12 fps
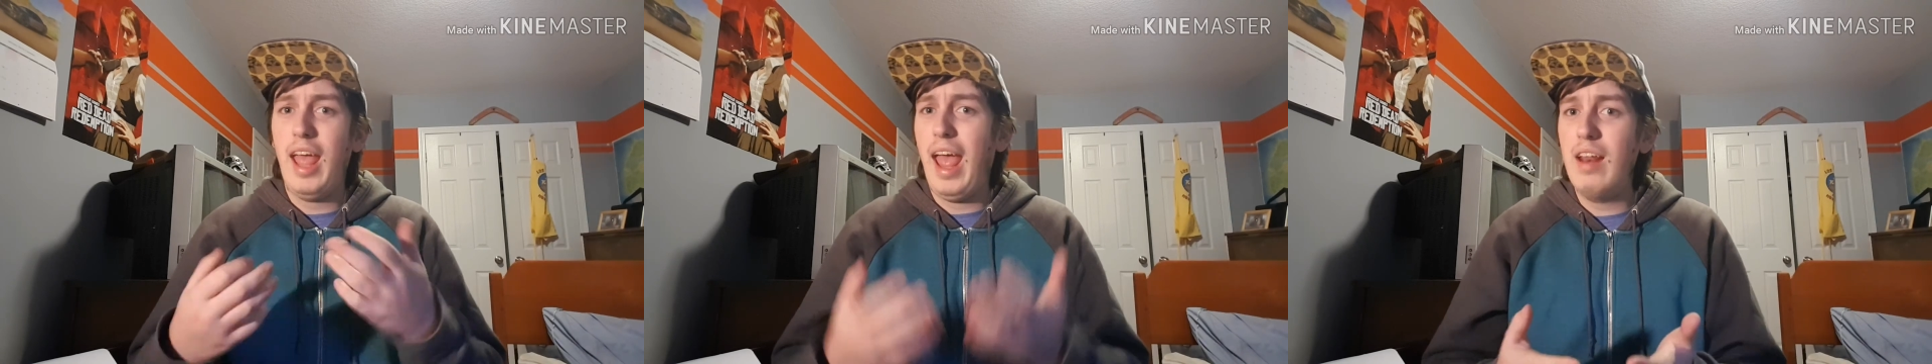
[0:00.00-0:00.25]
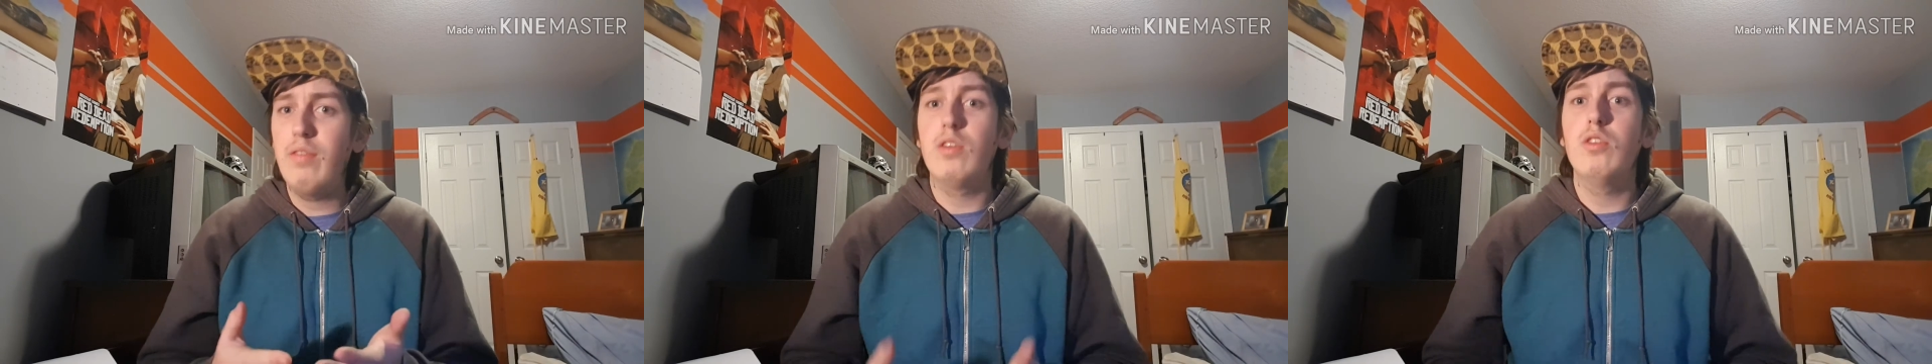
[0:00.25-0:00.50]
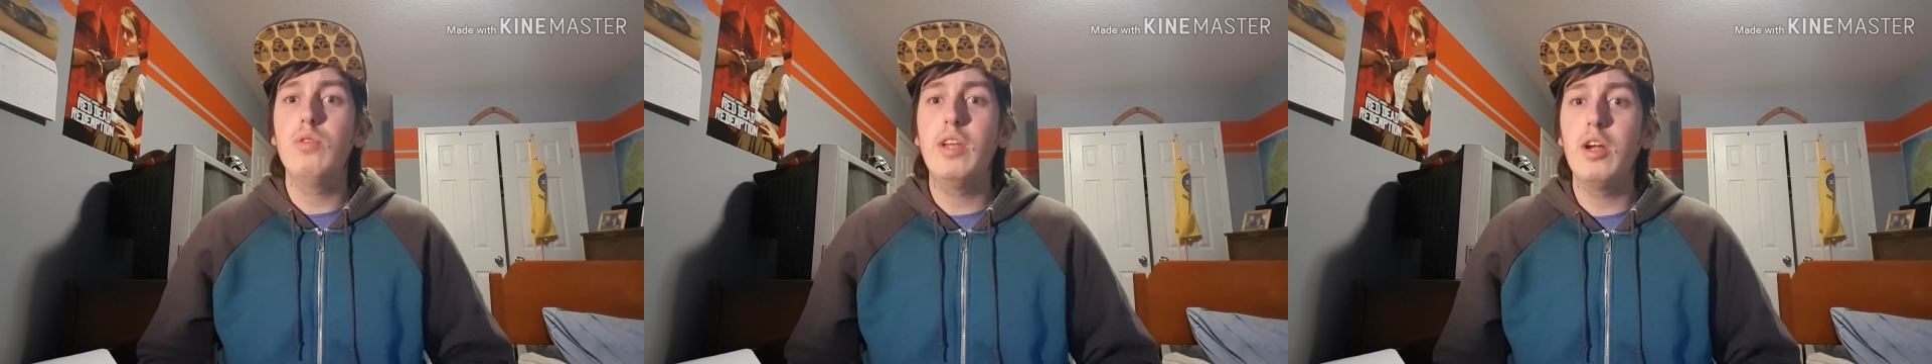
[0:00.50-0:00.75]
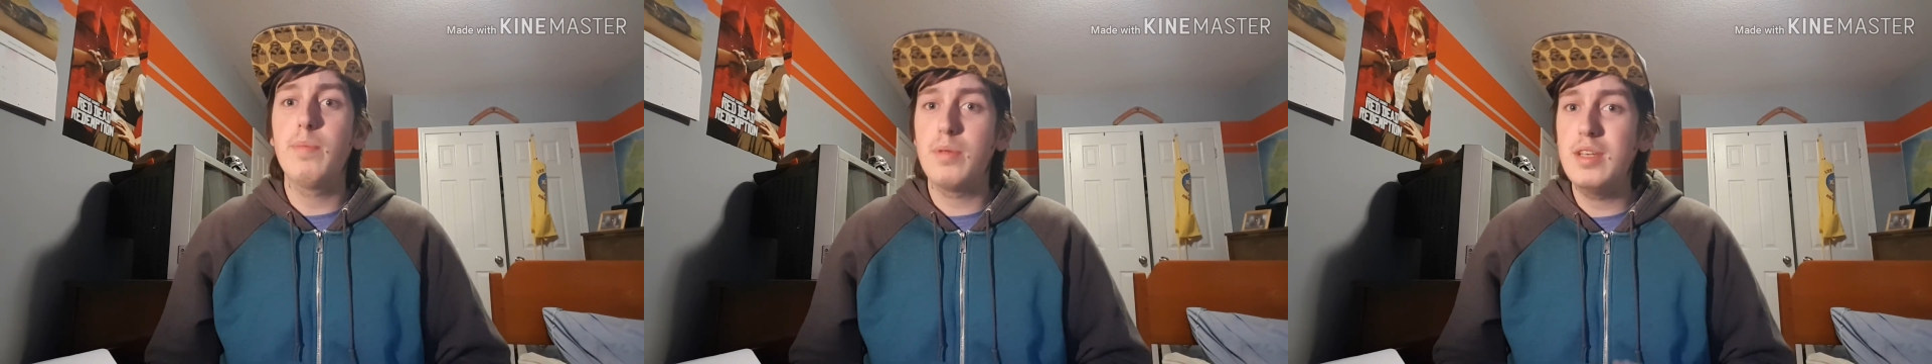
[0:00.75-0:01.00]
And if you're new
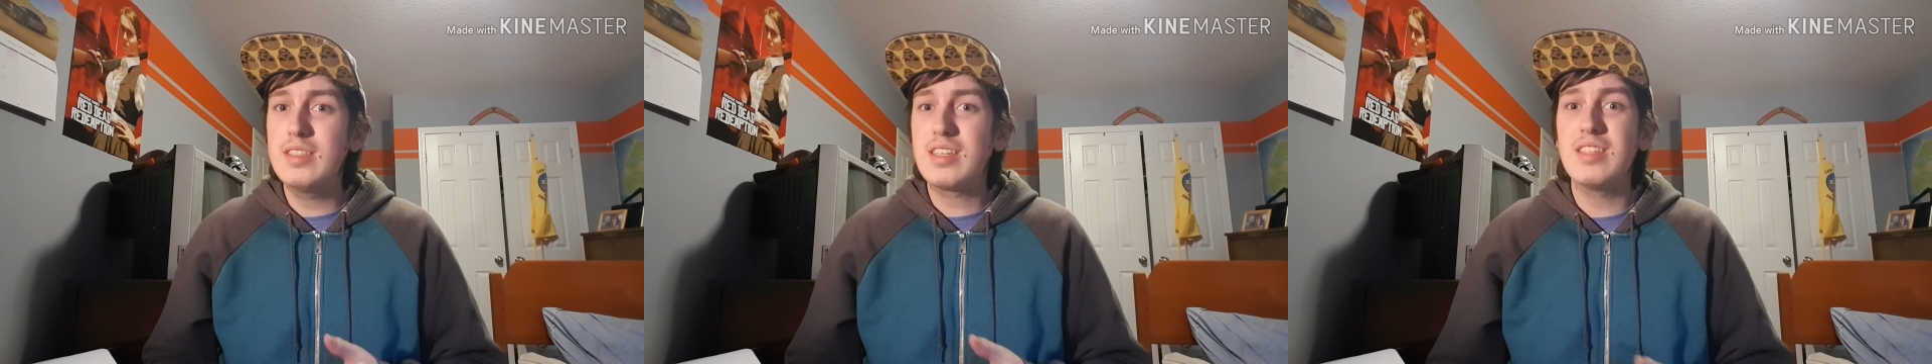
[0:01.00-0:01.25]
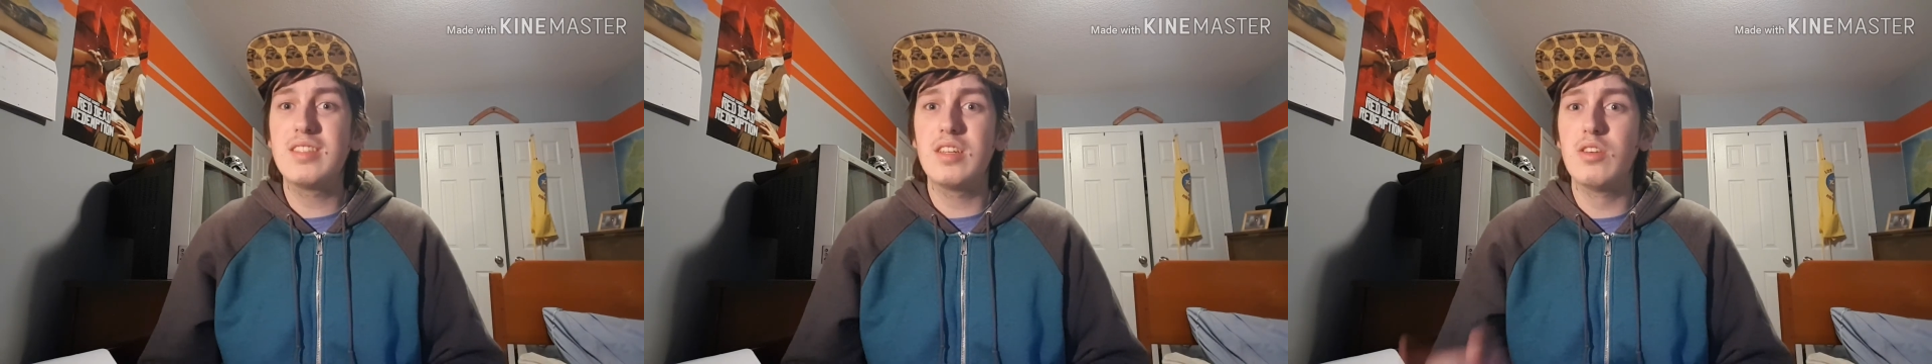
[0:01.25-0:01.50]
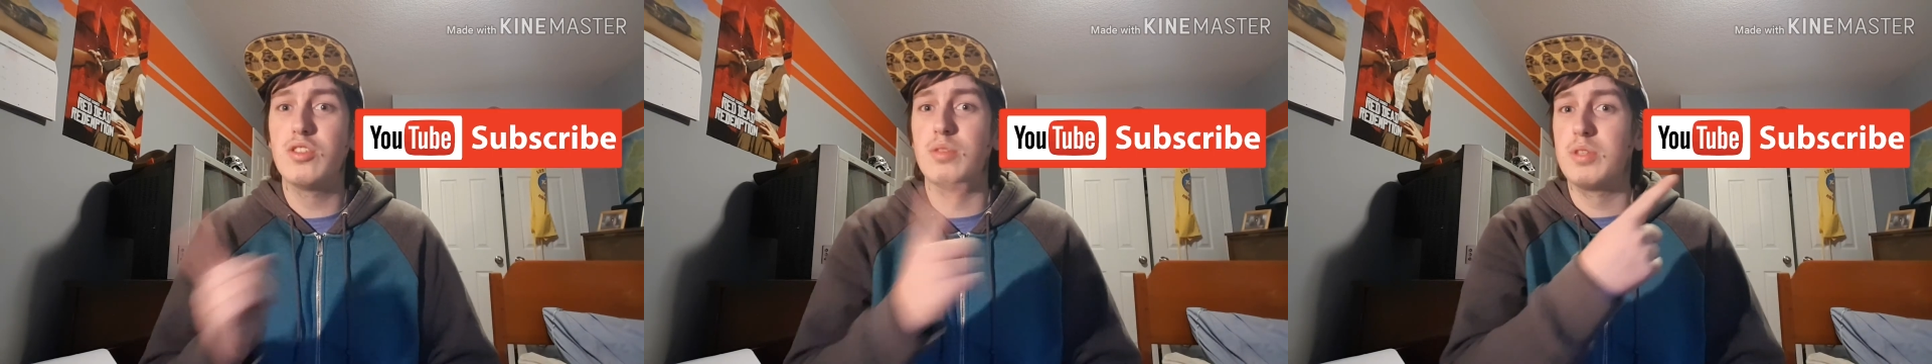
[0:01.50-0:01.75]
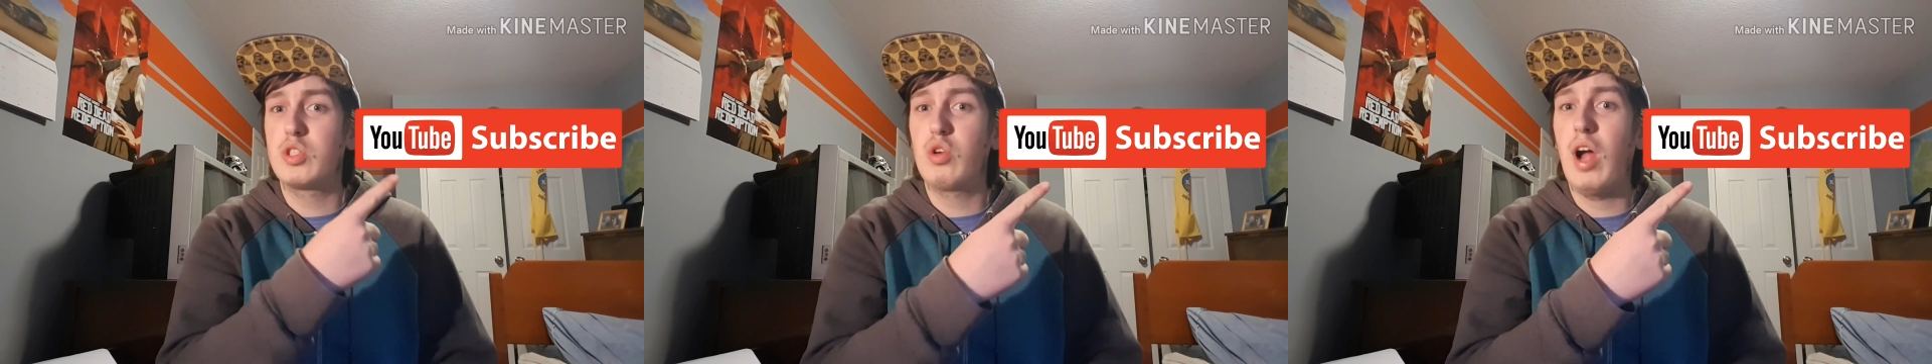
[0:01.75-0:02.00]
here, please consider
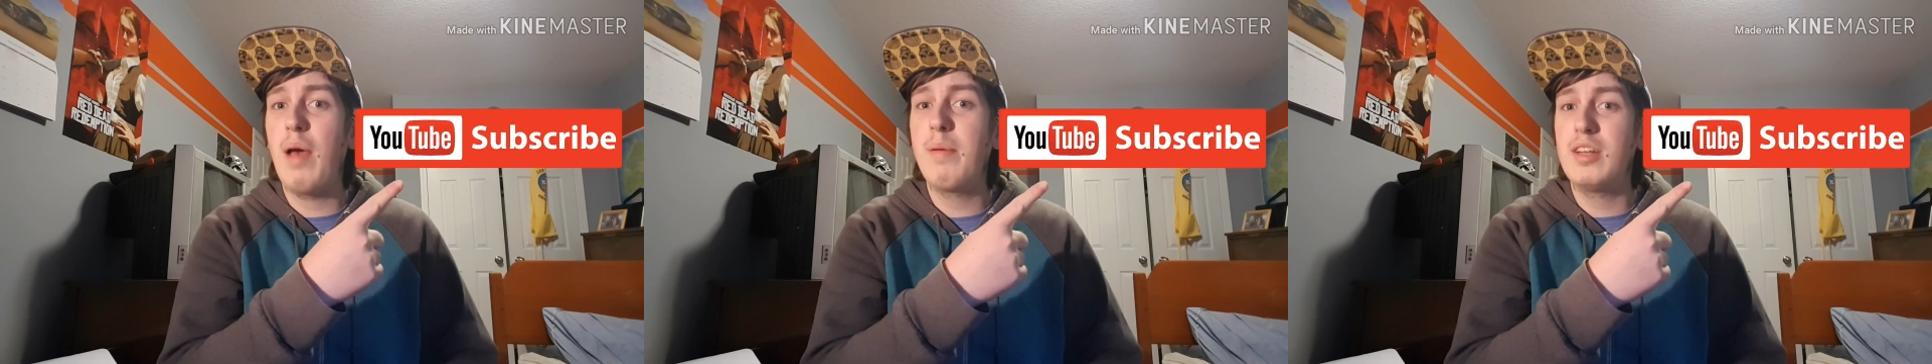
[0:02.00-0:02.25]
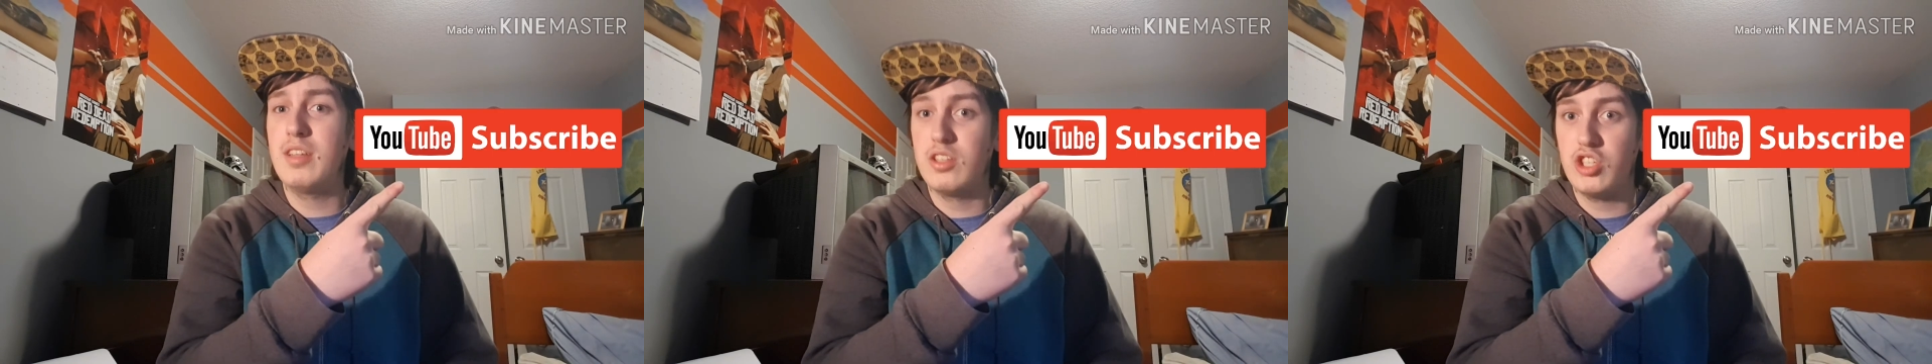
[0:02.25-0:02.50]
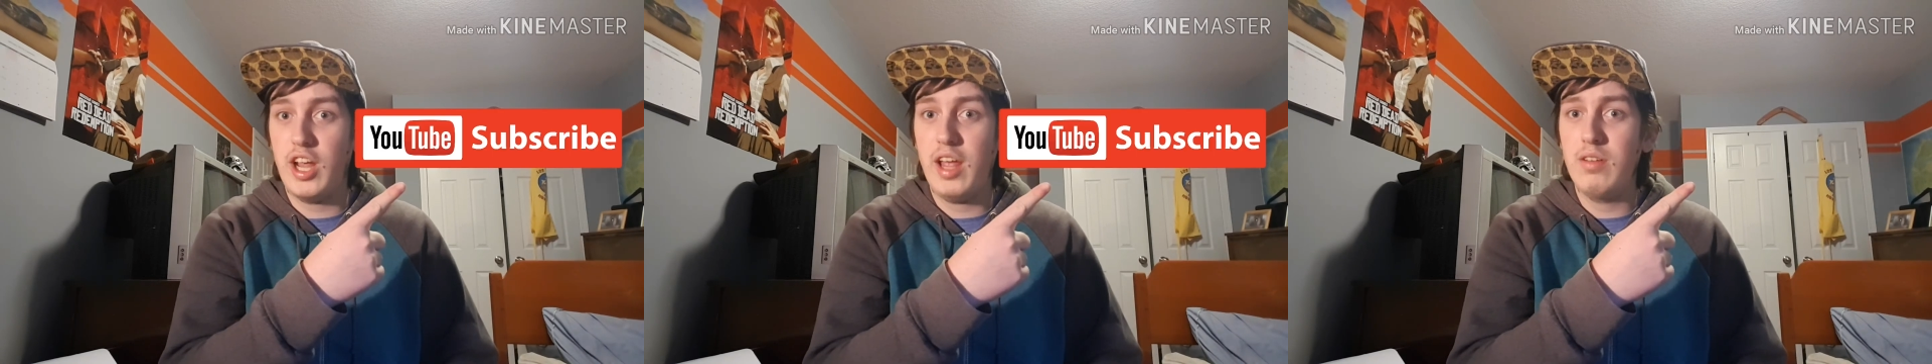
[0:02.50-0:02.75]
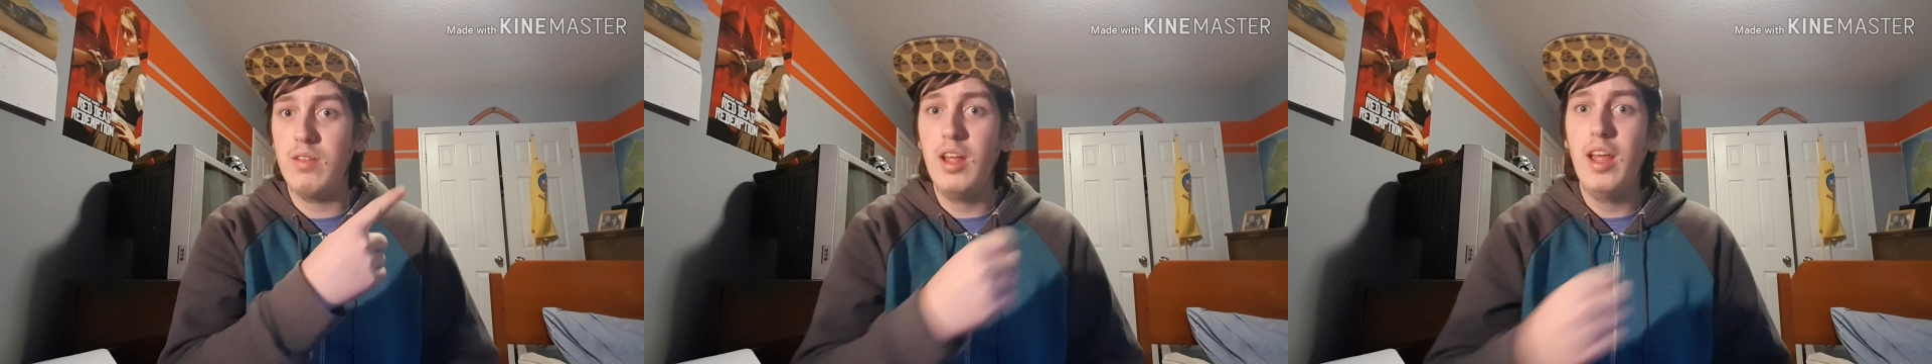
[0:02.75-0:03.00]
subscribing to the
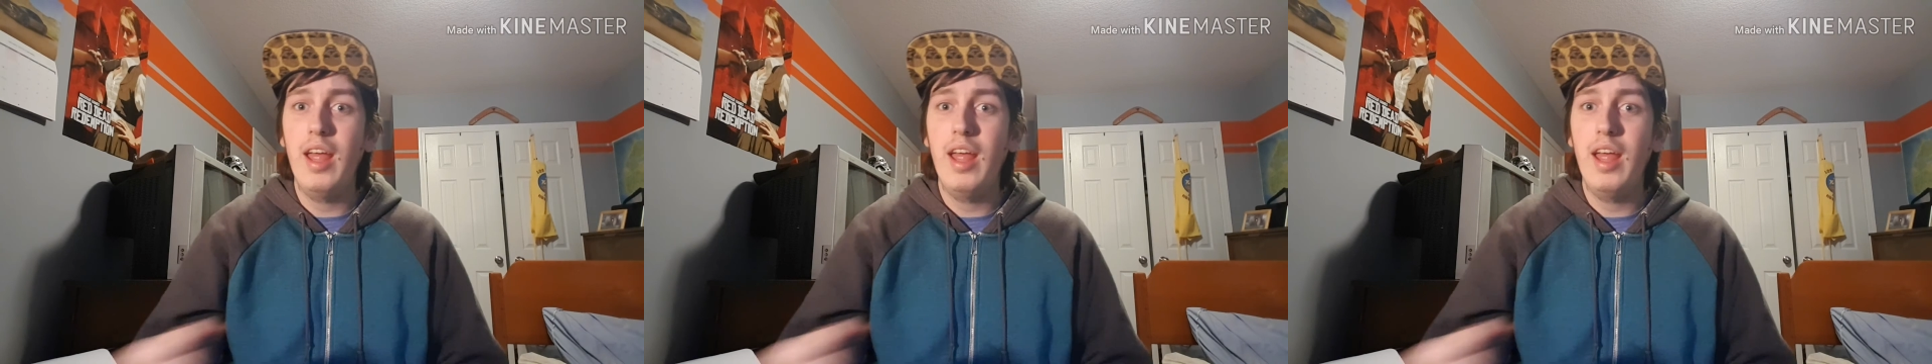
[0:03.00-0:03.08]
channel.